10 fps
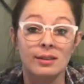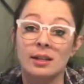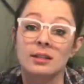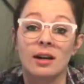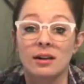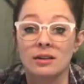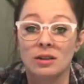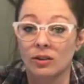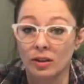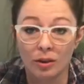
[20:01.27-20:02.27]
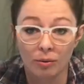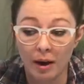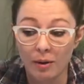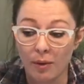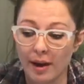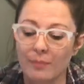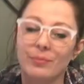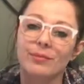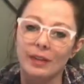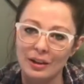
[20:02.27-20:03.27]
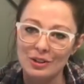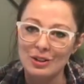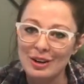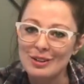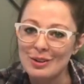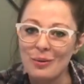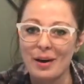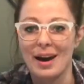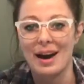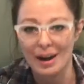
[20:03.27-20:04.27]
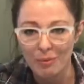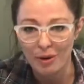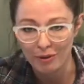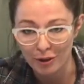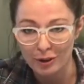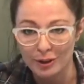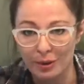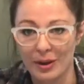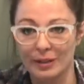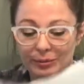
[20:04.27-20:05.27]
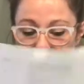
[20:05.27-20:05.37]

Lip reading: that's not necessarily the right way. That's just the way I prefer to do it.